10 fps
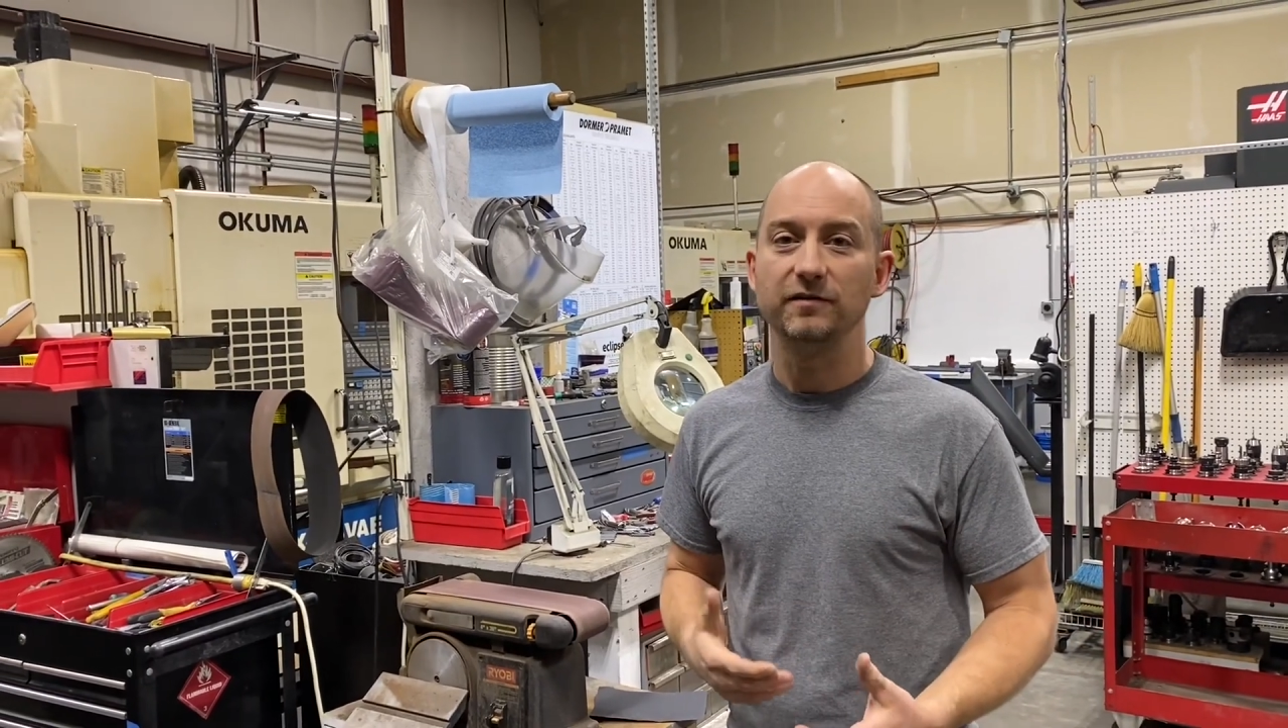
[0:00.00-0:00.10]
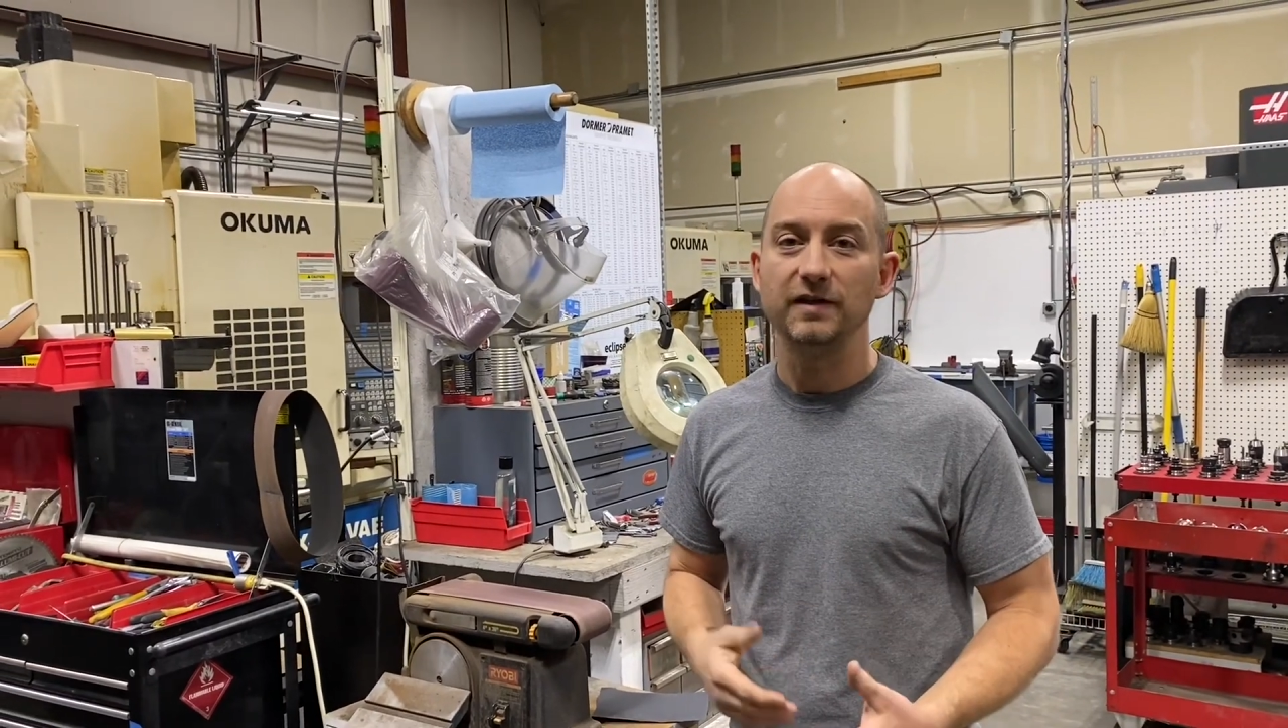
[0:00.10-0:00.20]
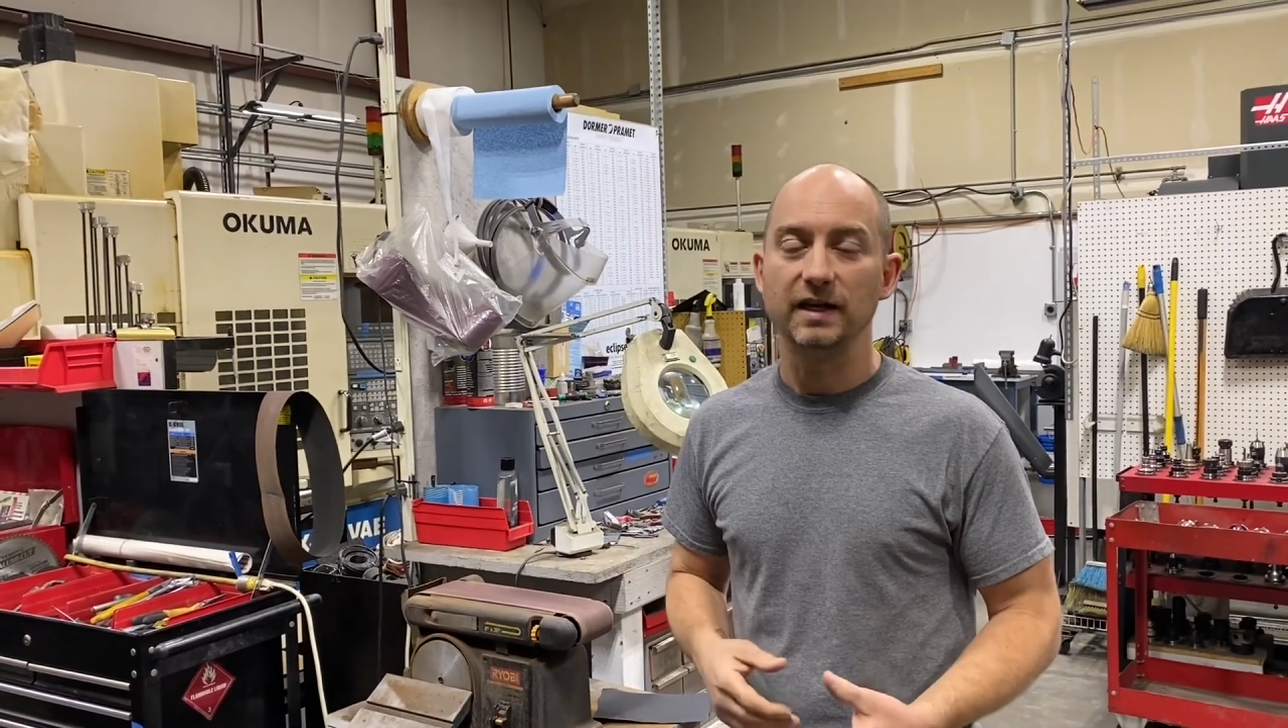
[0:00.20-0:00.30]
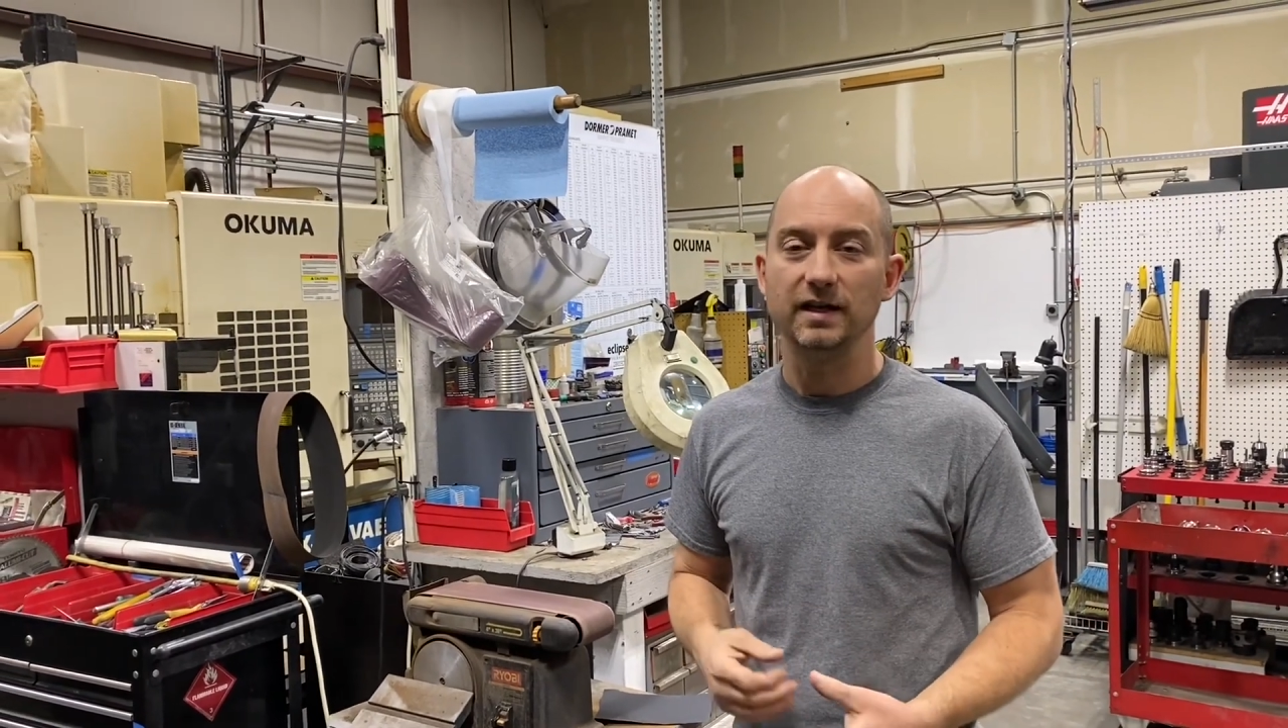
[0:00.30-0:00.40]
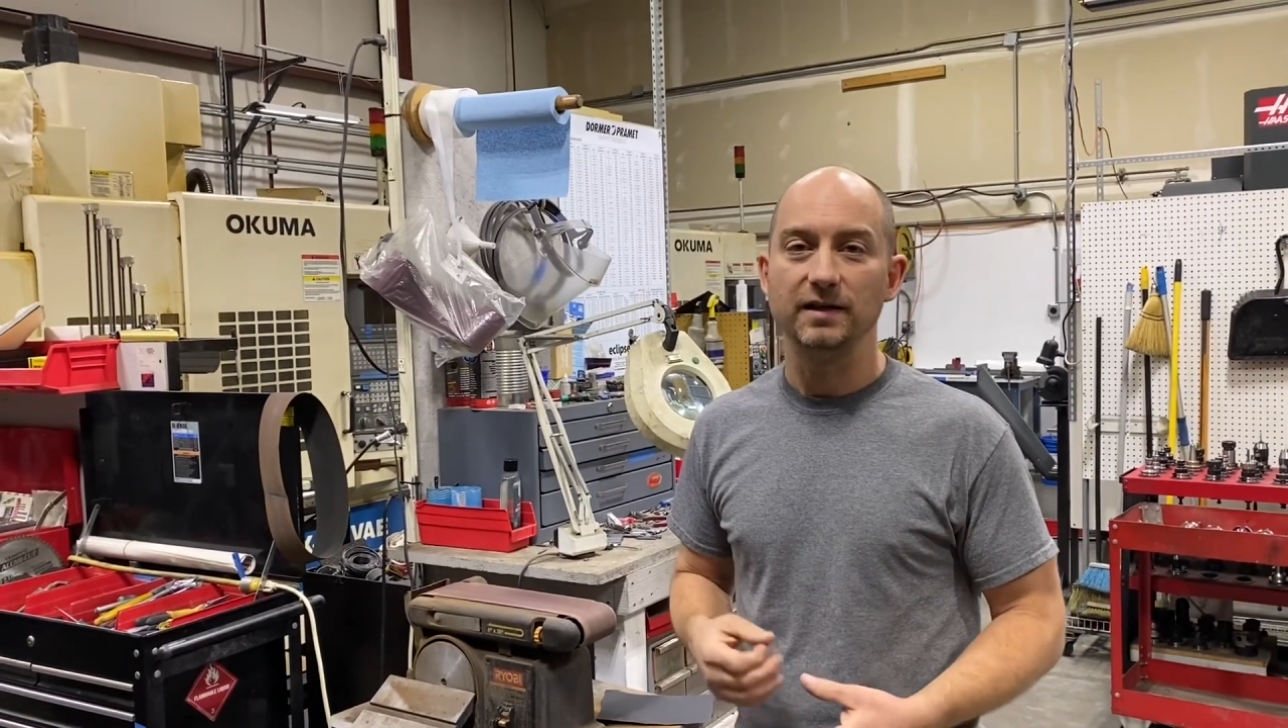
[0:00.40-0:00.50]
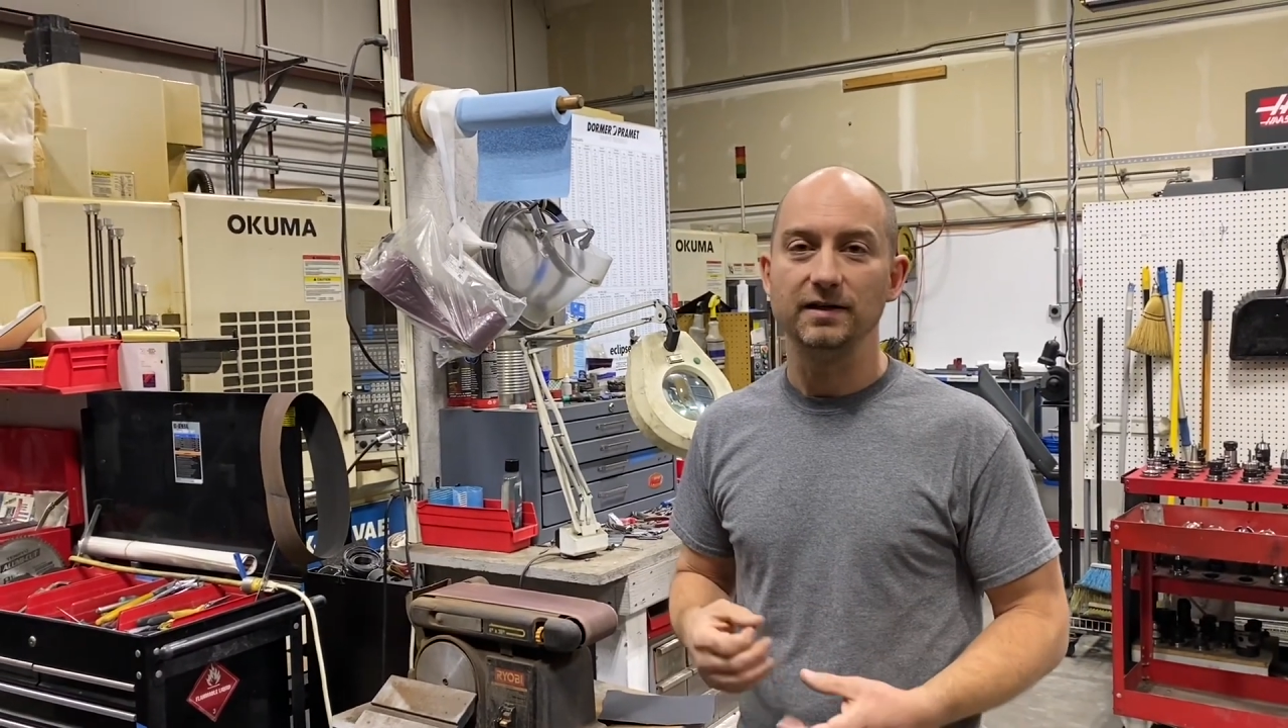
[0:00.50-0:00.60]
in